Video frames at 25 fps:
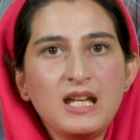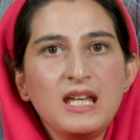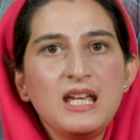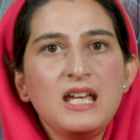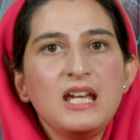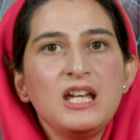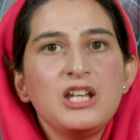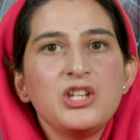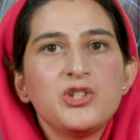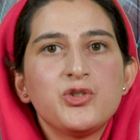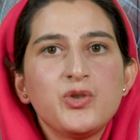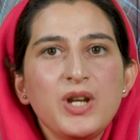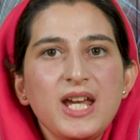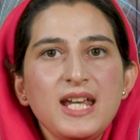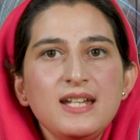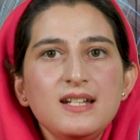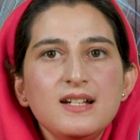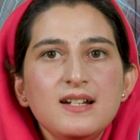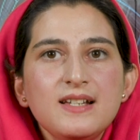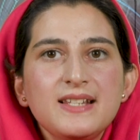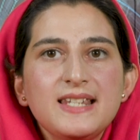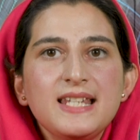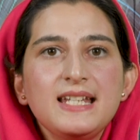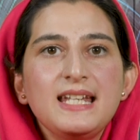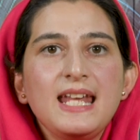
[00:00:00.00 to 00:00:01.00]

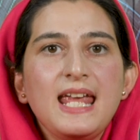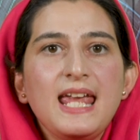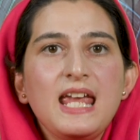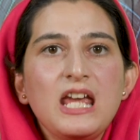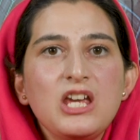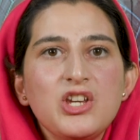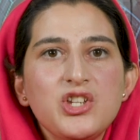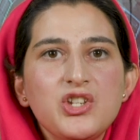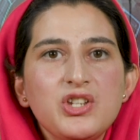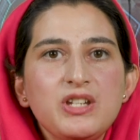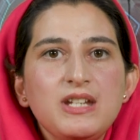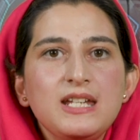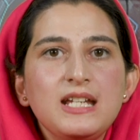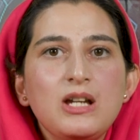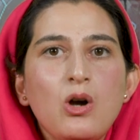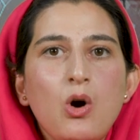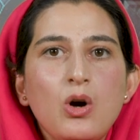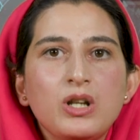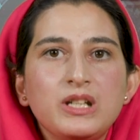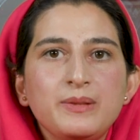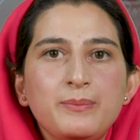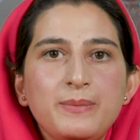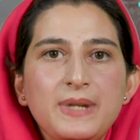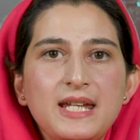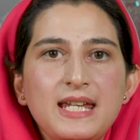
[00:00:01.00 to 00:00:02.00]
Traders in Asian
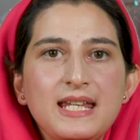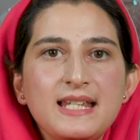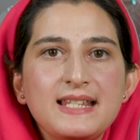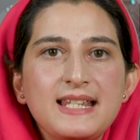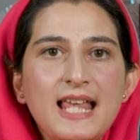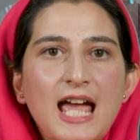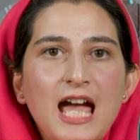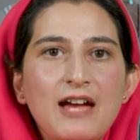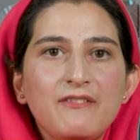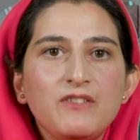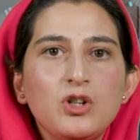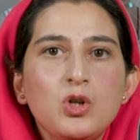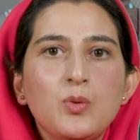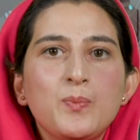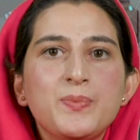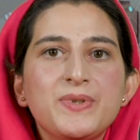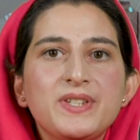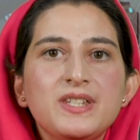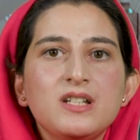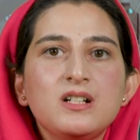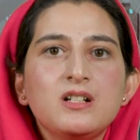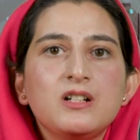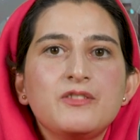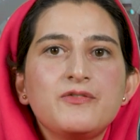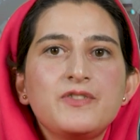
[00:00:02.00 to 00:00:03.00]
economies have
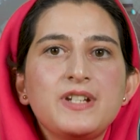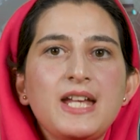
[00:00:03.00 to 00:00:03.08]
observed